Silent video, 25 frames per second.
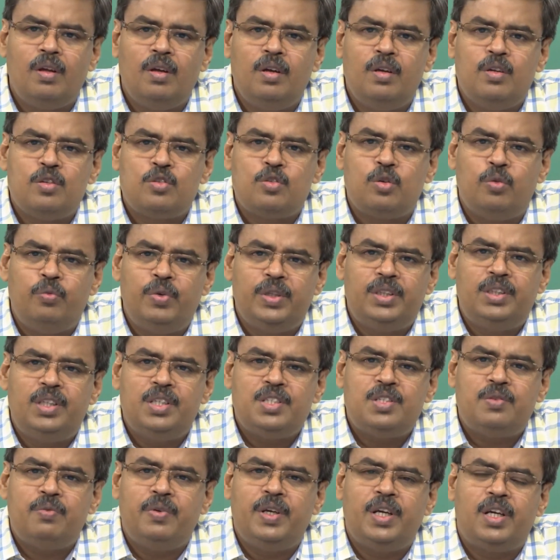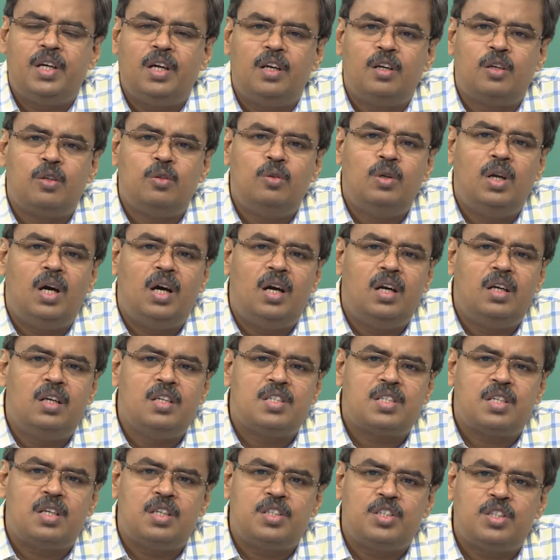So, with this we conclude our
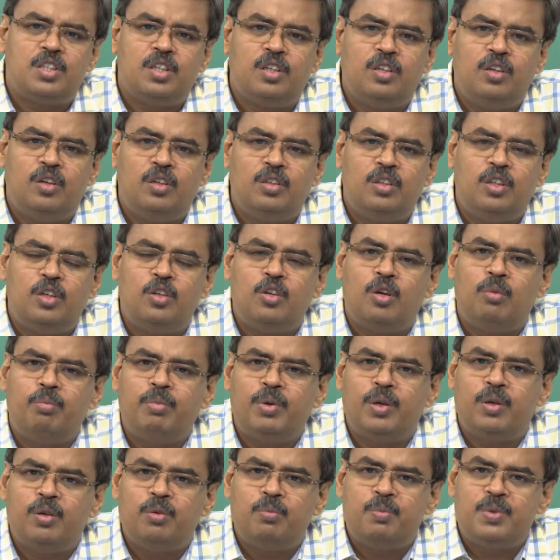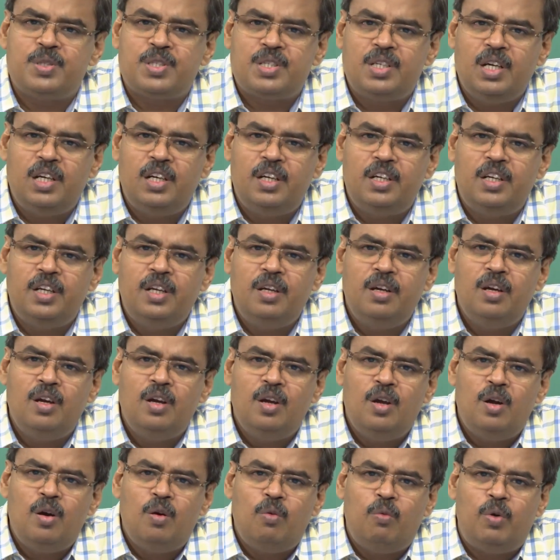discussion on the topic of personality.
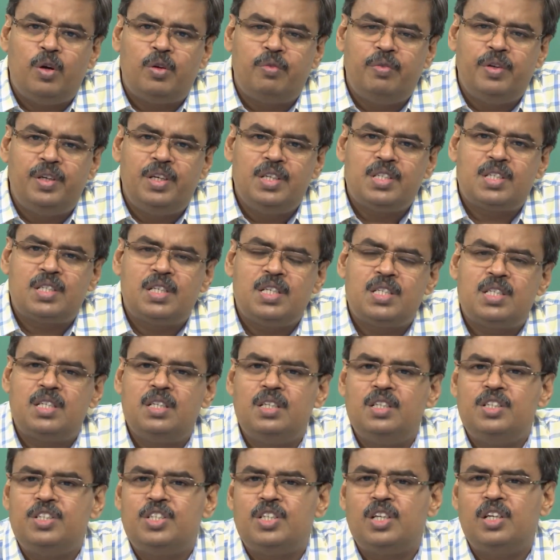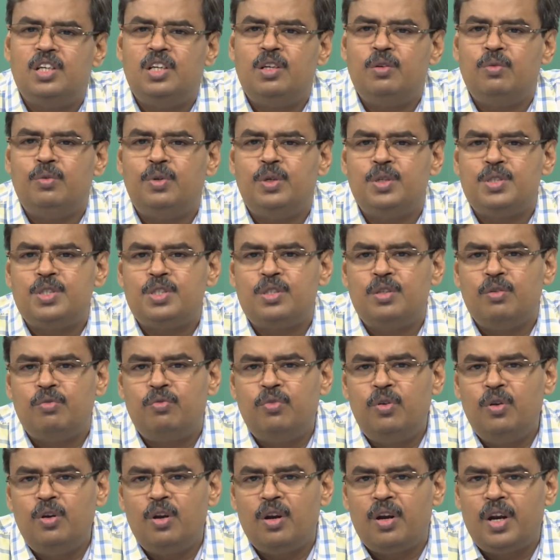What we discussed initially was the
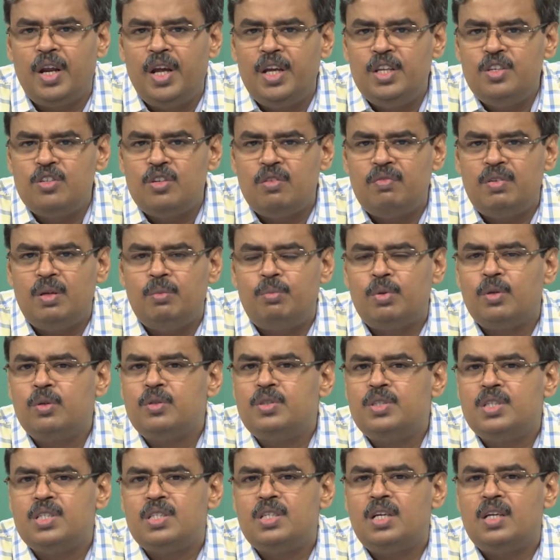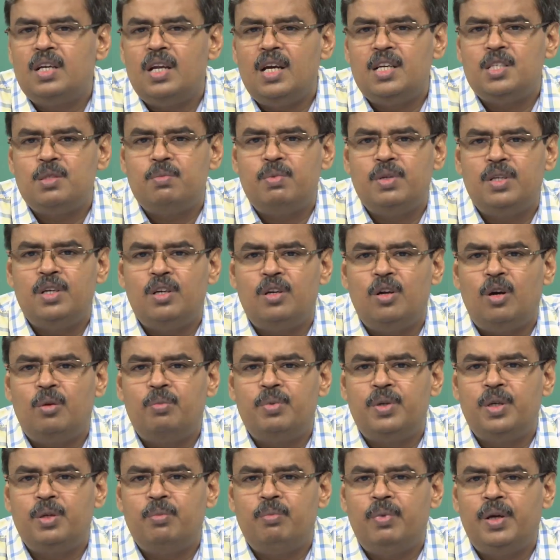full range of approaches that has been
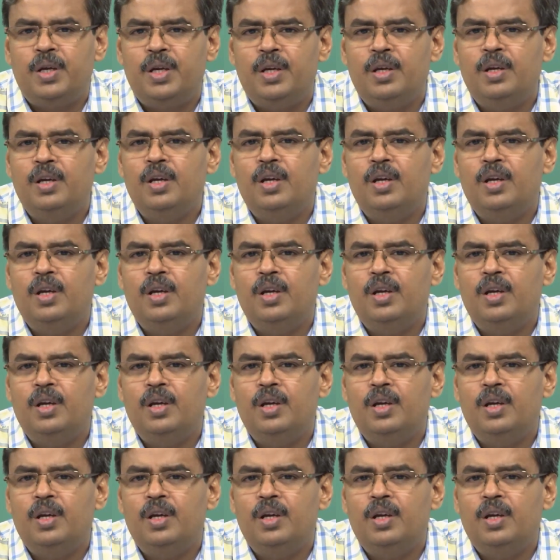adopted by